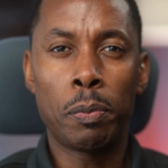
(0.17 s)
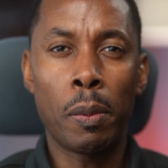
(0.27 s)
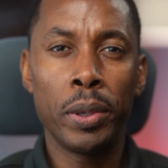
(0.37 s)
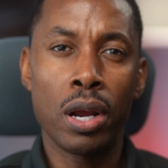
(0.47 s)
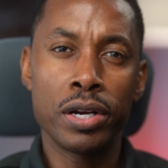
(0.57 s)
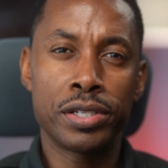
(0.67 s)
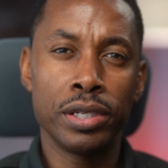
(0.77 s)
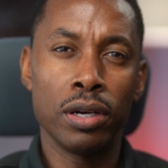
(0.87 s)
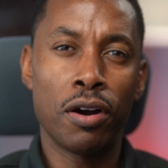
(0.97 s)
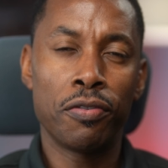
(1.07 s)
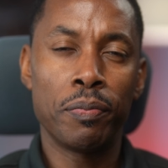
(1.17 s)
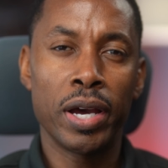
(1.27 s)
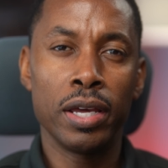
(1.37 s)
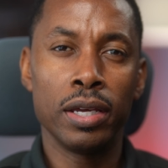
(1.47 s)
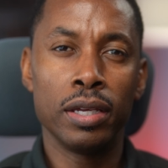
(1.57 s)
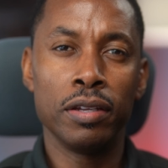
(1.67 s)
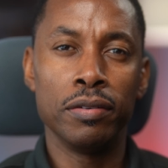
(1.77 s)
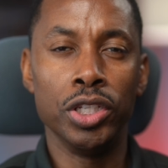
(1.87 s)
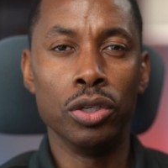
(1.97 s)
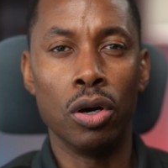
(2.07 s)
the popularity of my
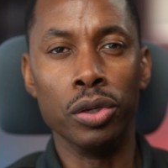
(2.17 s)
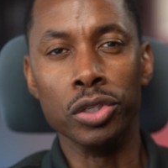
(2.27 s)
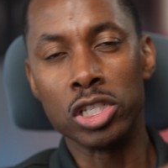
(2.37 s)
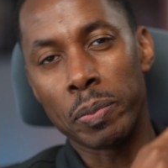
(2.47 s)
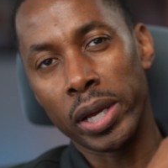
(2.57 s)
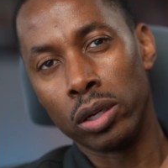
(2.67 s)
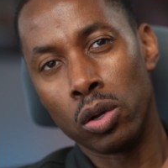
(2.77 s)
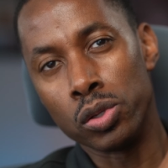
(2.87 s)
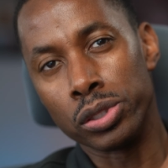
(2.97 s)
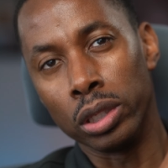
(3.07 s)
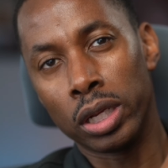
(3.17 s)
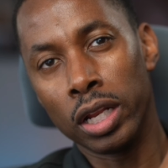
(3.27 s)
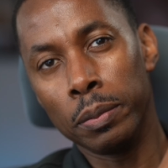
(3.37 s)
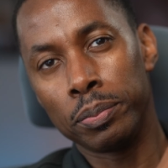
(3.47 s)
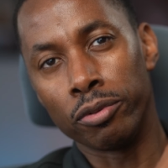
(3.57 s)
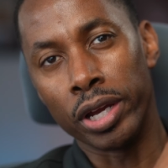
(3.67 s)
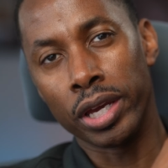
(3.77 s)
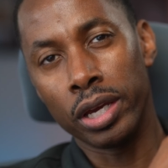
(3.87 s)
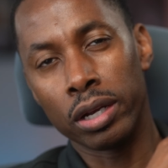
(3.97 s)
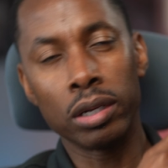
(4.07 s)
video on the spider holster clip
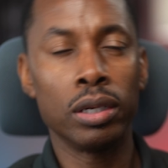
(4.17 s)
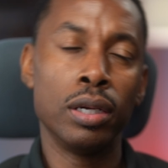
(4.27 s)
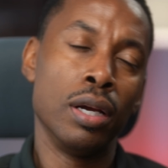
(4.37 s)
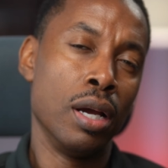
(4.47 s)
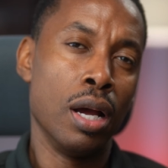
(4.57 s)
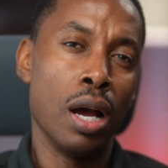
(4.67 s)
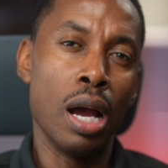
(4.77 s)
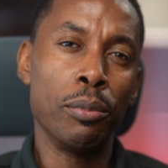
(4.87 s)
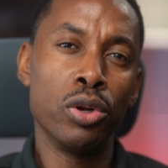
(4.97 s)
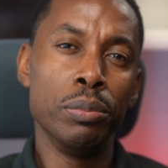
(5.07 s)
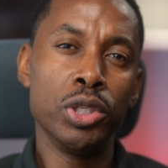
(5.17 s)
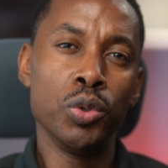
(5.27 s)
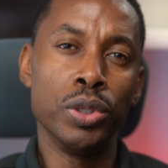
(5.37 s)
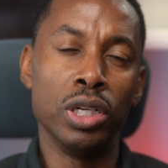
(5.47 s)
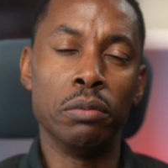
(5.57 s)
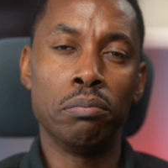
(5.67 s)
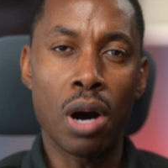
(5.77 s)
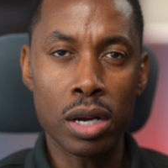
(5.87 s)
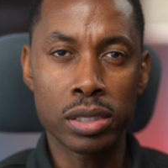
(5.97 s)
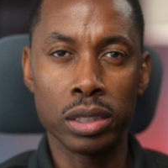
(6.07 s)
right here, I'm going to be doing an
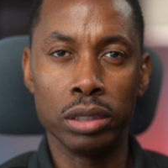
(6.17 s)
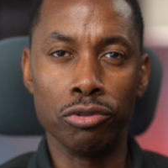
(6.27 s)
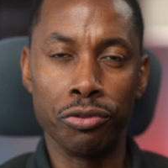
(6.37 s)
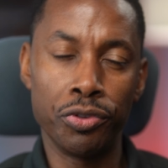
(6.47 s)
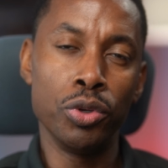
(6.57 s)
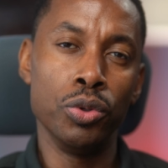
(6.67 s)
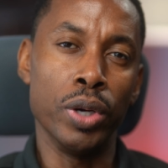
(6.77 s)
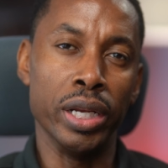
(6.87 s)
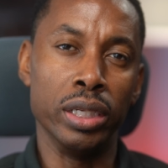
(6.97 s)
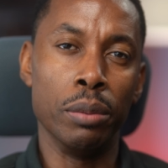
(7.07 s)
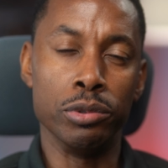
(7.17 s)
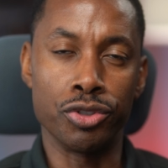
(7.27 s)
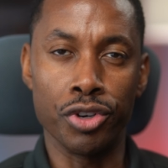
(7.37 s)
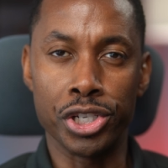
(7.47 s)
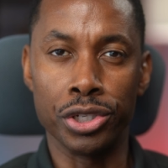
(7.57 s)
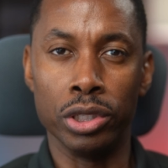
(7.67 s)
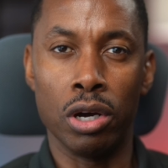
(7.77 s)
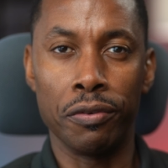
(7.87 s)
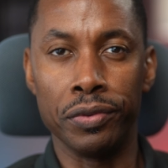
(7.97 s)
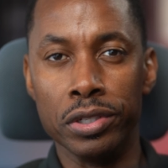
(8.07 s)
unboxing review and a demonstration
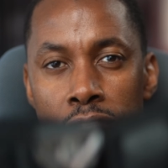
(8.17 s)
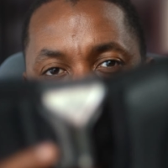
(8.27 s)
of the